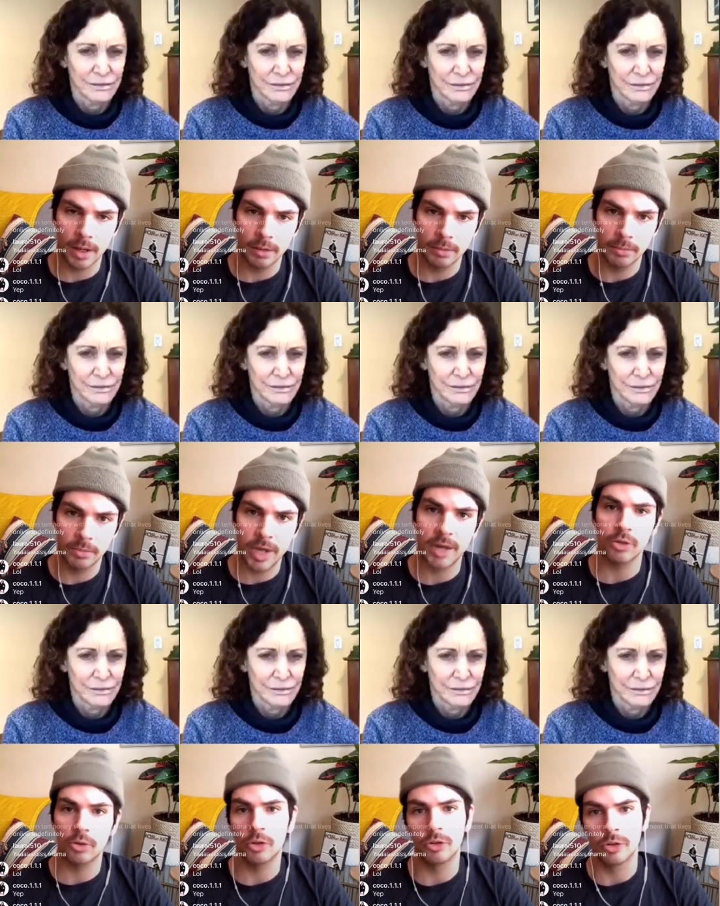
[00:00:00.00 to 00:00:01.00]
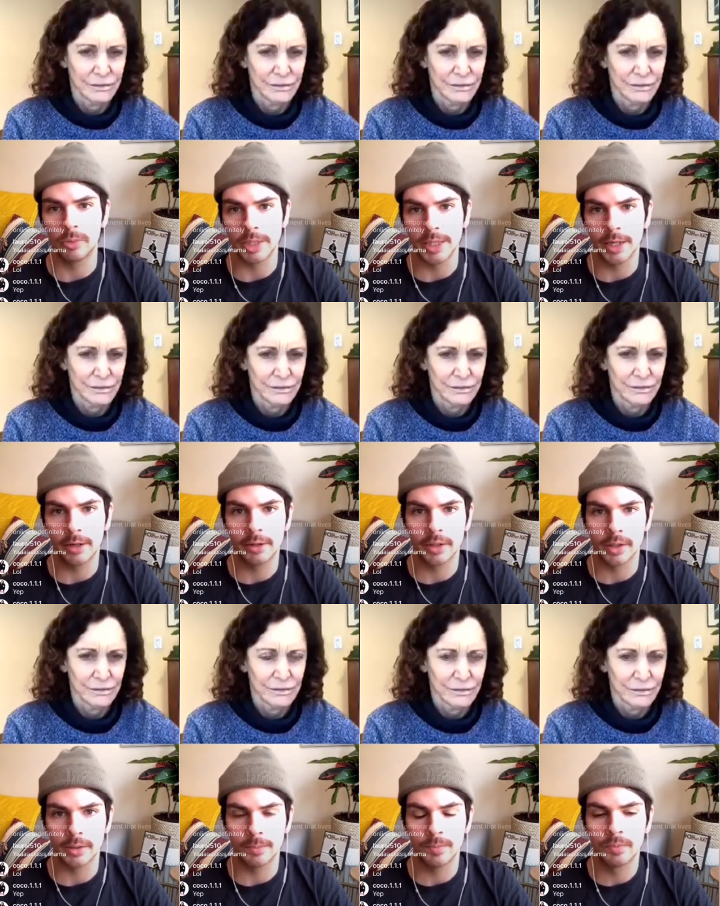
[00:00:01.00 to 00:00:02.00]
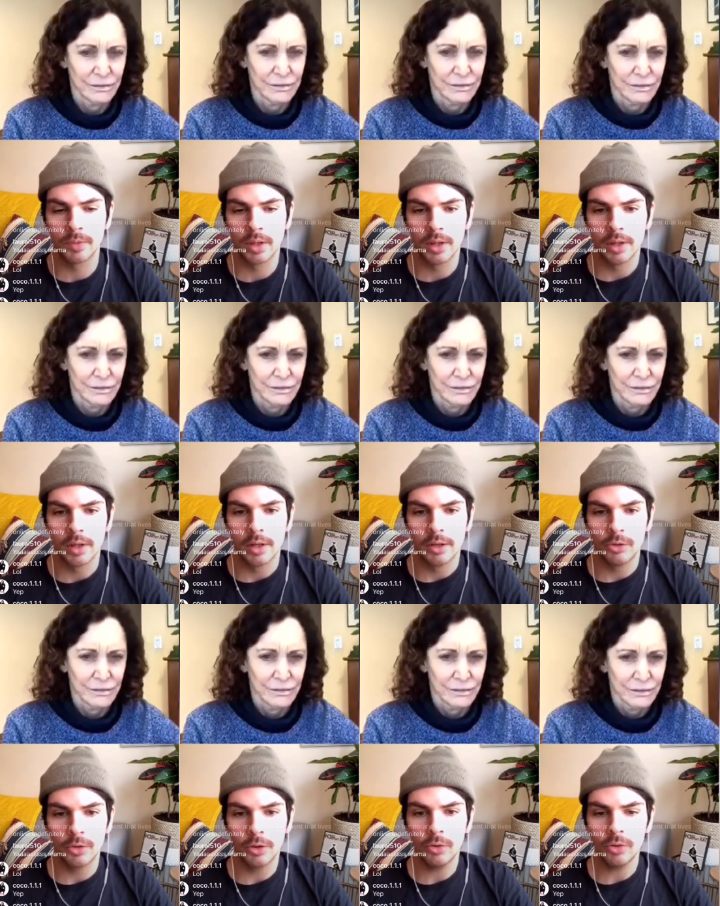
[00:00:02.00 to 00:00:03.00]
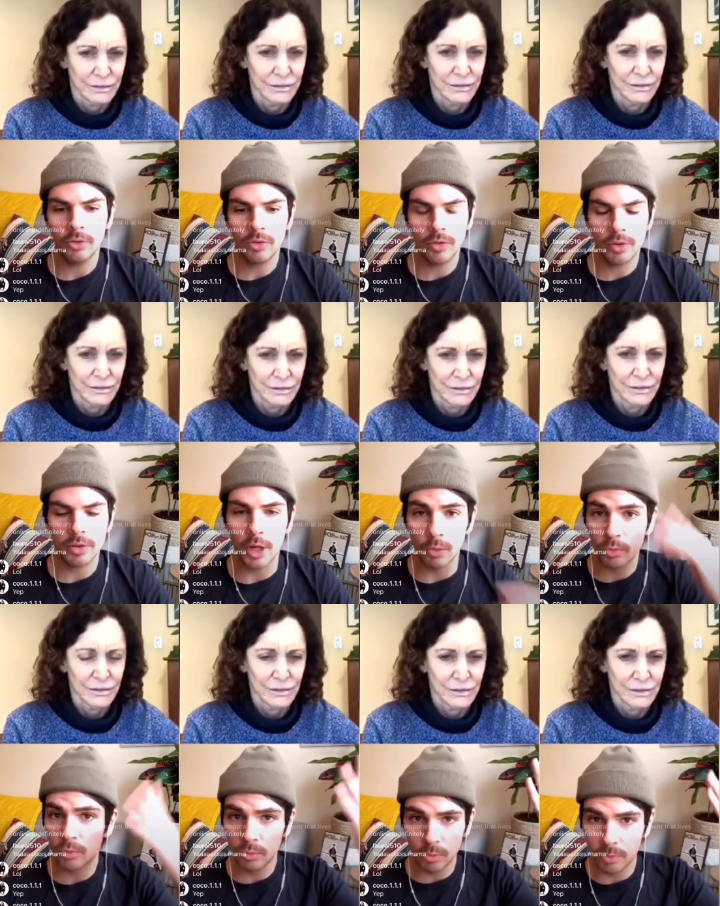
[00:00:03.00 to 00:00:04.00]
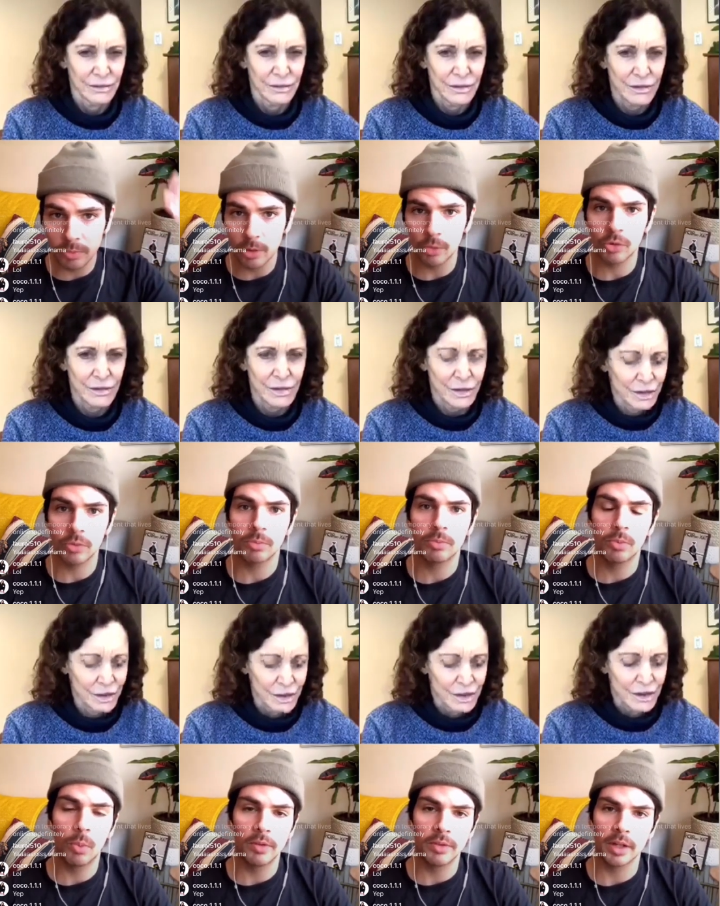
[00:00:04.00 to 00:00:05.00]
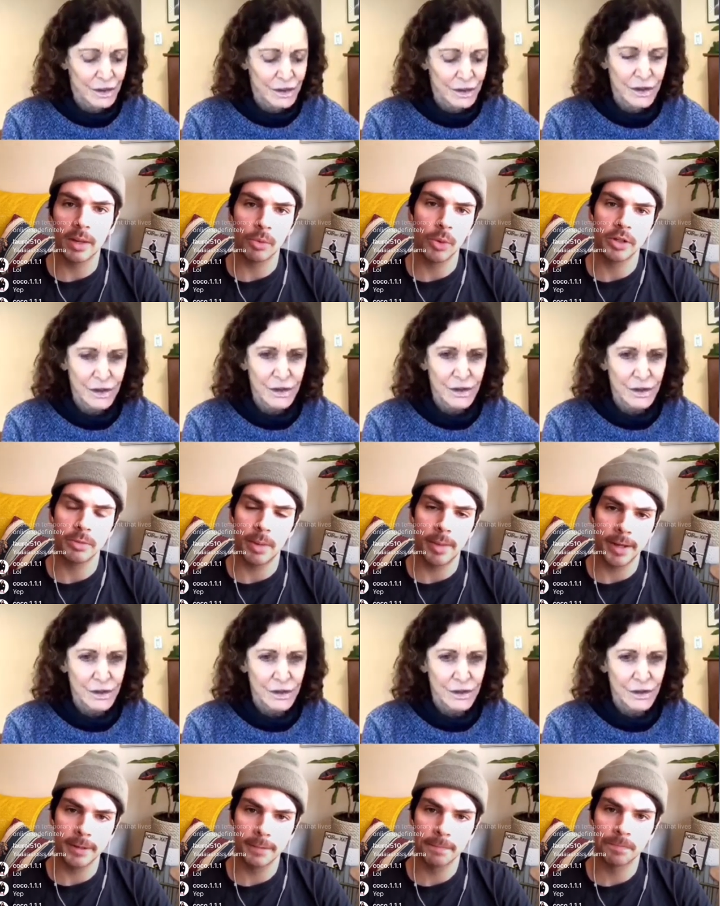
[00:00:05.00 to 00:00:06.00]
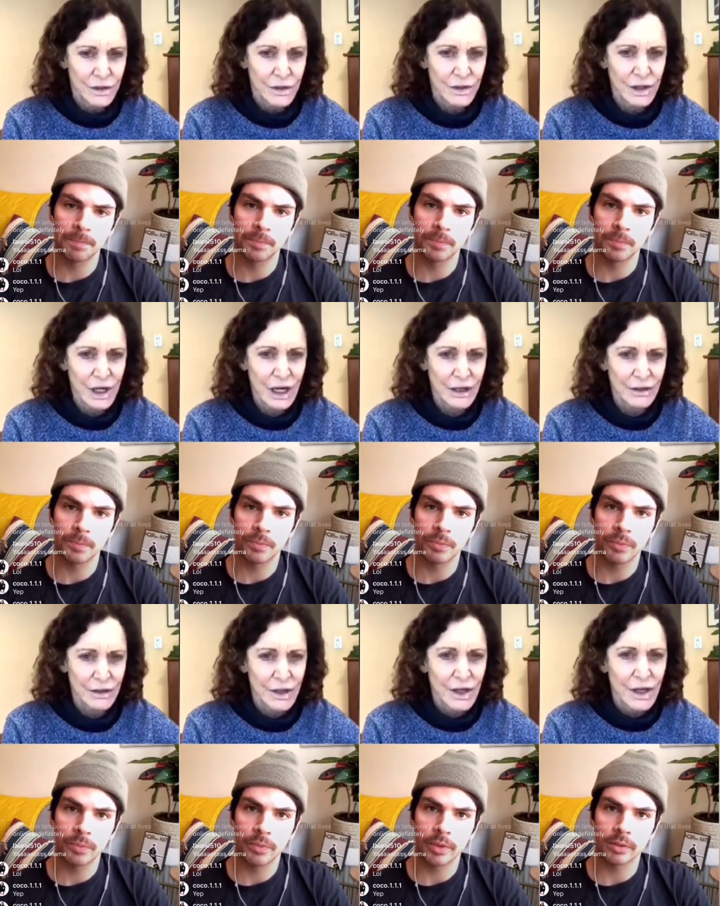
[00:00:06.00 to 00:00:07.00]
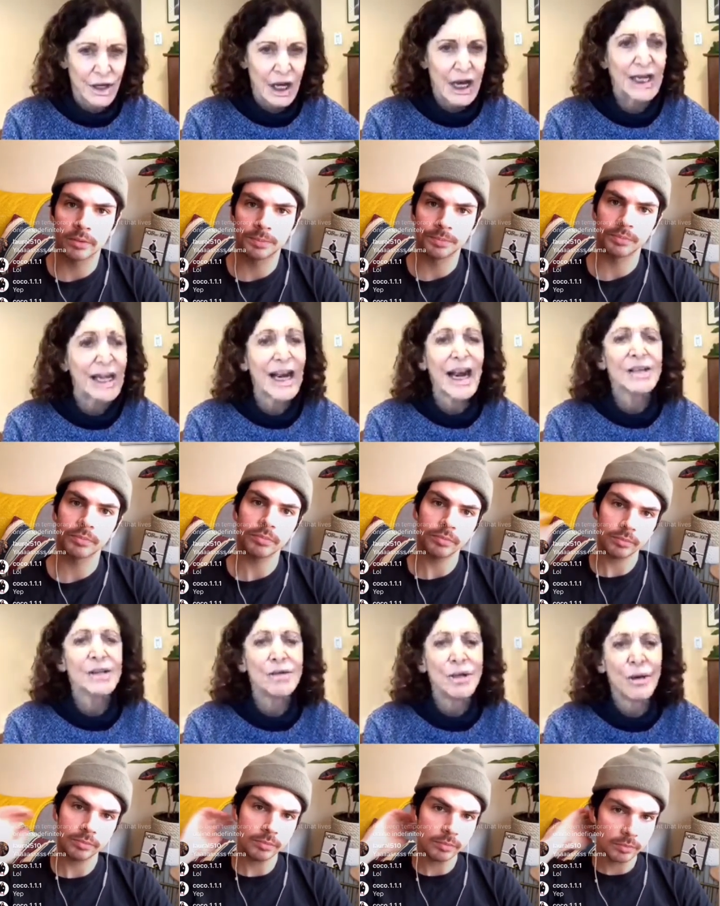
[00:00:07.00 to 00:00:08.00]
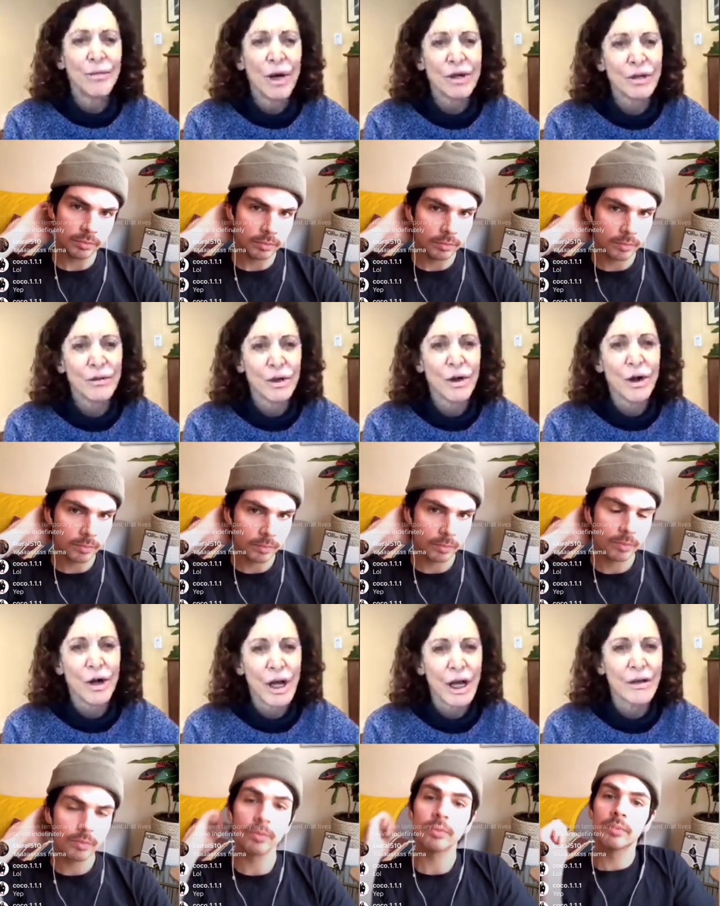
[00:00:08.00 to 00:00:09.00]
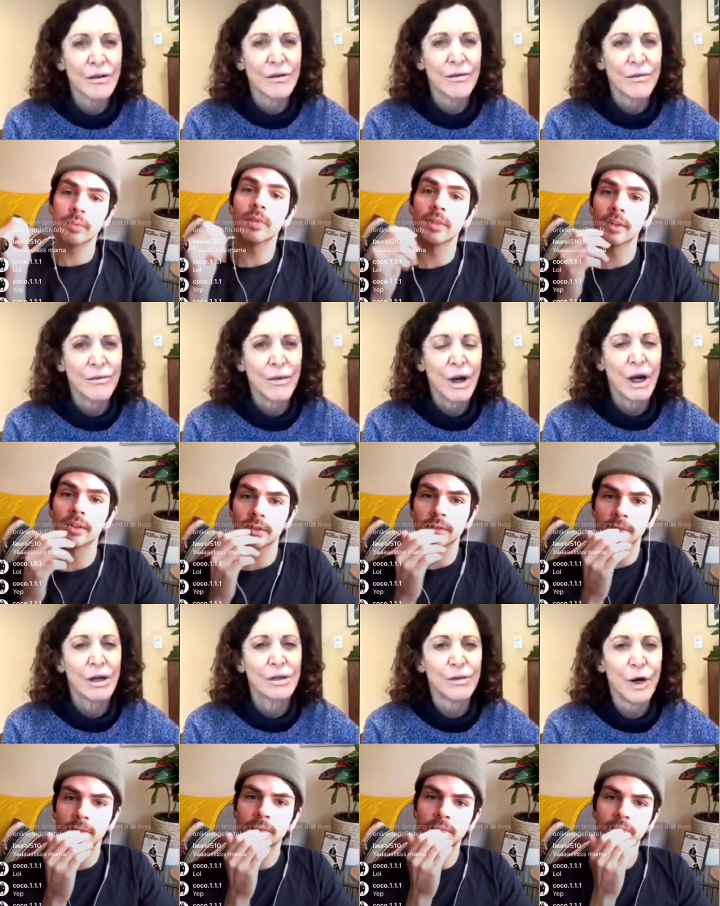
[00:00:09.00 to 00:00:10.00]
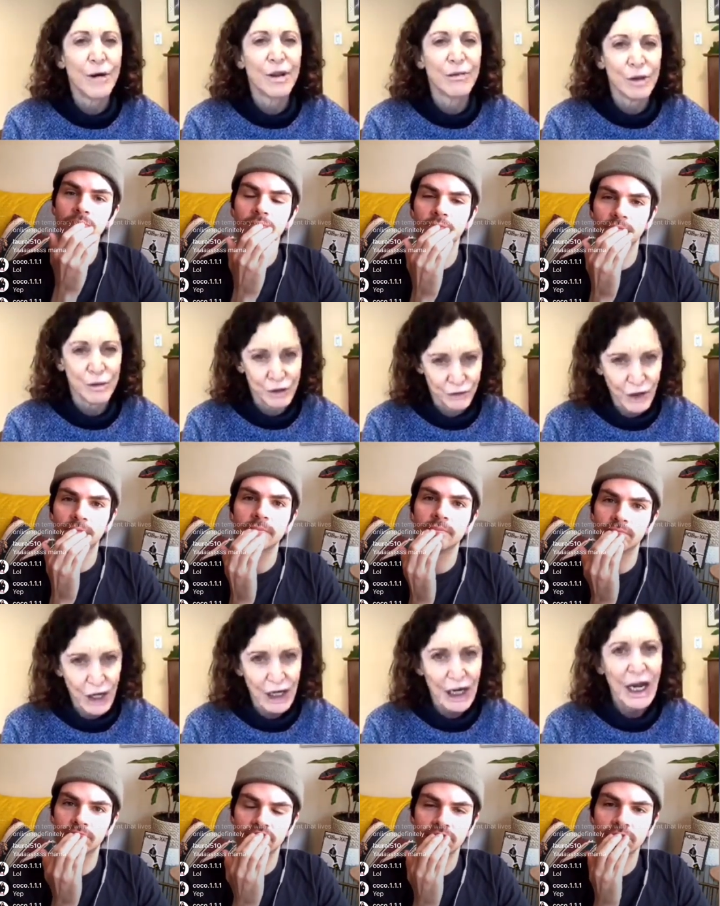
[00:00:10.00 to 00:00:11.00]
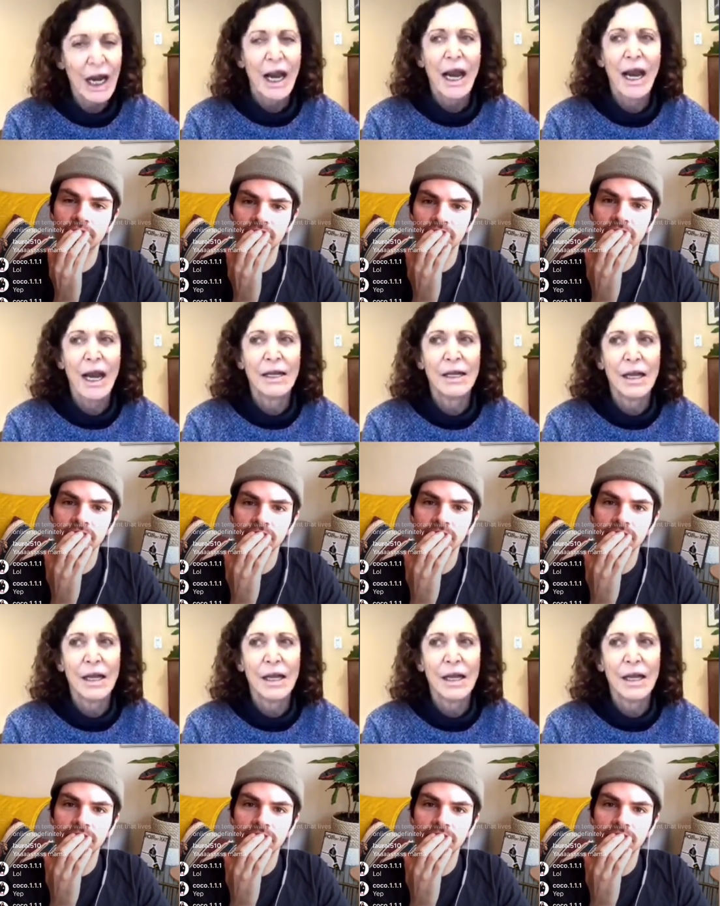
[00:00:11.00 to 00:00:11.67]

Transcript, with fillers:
Speaker 1: statue should still be there. Um, so those are, you know, those are the ones that come quick to my mind.
Speaker 2: Yeah. And Kid Hazo did a project with our art ed uh, department, which was fun. And then